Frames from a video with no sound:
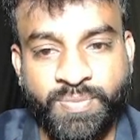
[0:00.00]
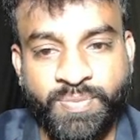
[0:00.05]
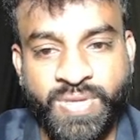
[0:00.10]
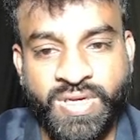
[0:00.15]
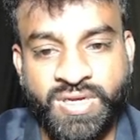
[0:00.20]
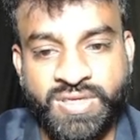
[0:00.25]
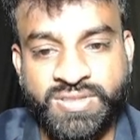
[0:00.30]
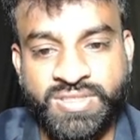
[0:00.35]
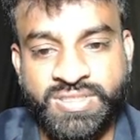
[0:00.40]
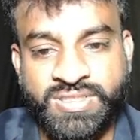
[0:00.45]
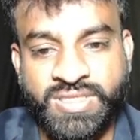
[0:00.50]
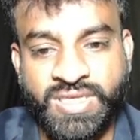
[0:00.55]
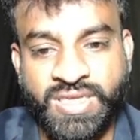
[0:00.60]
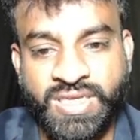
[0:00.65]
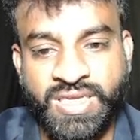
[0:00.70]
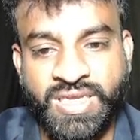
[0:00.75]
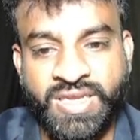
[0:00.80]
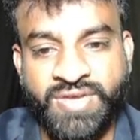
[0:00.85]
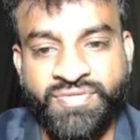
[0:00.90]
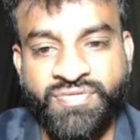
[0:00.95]
because this is
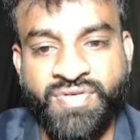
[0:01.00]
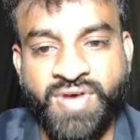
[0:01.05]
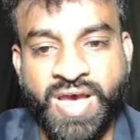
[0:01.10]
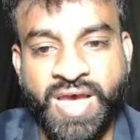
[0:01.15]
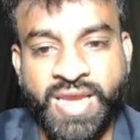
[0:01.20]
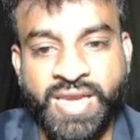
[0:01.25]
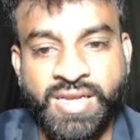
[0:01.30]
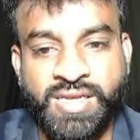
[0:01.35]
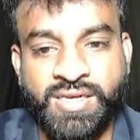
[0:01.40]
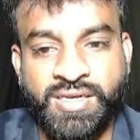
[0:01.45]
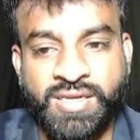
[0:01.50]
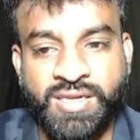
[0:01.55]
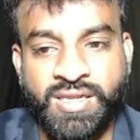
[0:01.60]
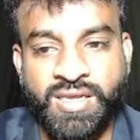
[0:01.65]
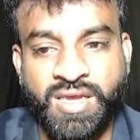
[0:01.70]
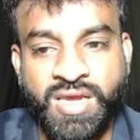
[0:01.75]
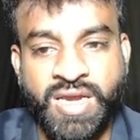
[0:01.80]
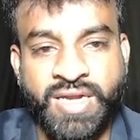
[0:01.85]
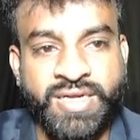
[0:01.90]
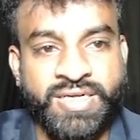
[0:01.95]
e5
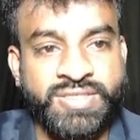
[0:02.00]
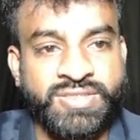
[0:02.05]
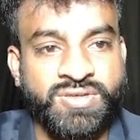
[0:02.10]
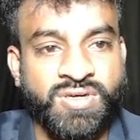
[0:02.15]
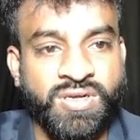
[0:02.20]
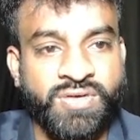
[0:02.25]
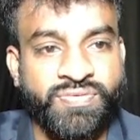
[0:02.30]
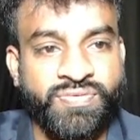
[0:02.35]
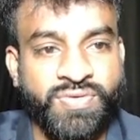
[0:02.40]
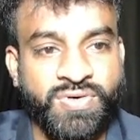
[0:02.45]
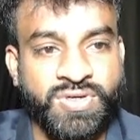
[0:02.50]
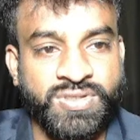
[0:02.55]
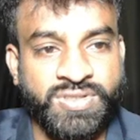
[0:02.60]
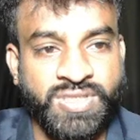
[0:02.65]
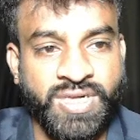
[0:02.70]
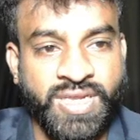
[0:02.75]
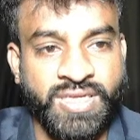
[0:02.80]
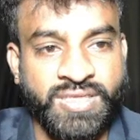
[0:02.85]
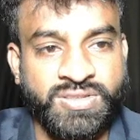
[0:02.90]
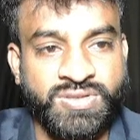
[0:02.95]
and it's called
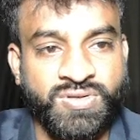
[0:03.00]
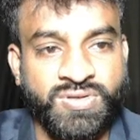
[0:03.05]
fourth rank.